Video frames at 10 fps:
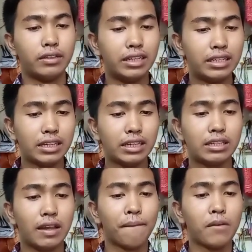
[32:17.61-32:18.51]
this
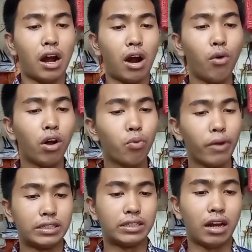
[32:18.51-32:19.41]
is our
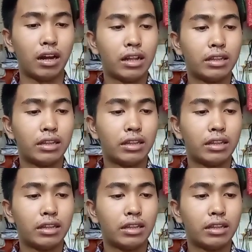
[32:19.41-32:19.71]
ways, yeah,